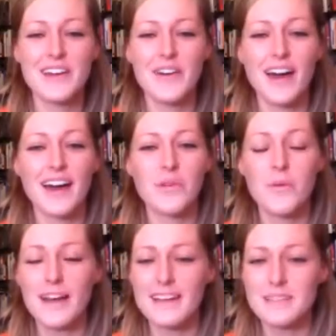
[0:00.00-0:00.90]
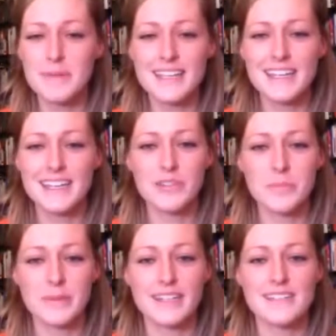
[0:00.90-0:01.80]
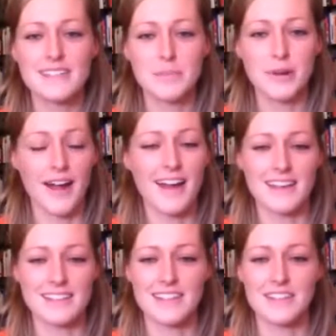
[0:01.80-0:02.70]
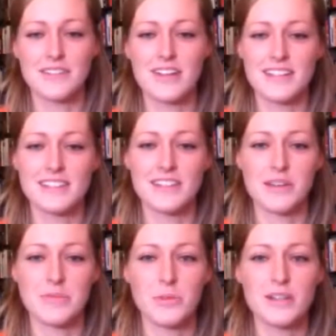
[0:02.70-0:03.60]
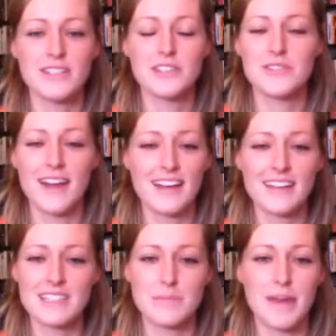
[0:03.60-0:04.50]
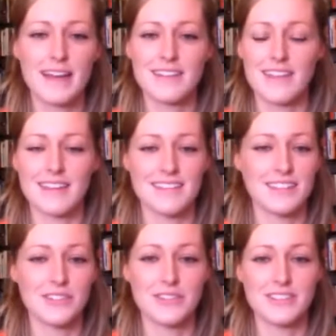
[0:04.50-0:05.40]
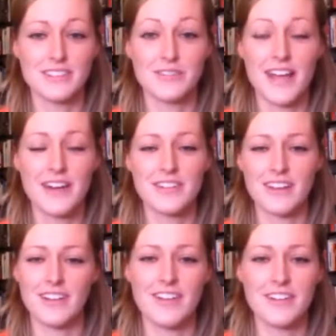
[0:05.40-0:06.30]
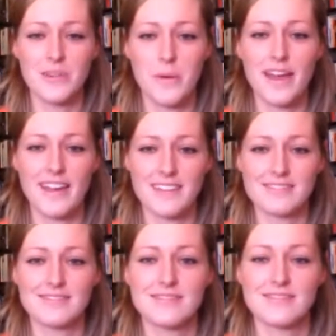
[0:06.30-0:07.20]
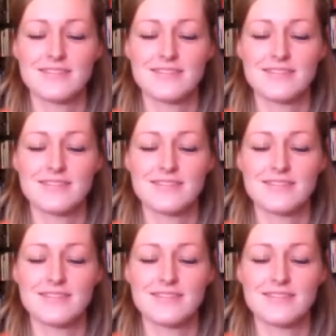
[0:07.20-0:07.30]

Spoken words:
So what has been your biggest surprise that you've run into? I mean, what did you not expect that you found along the way?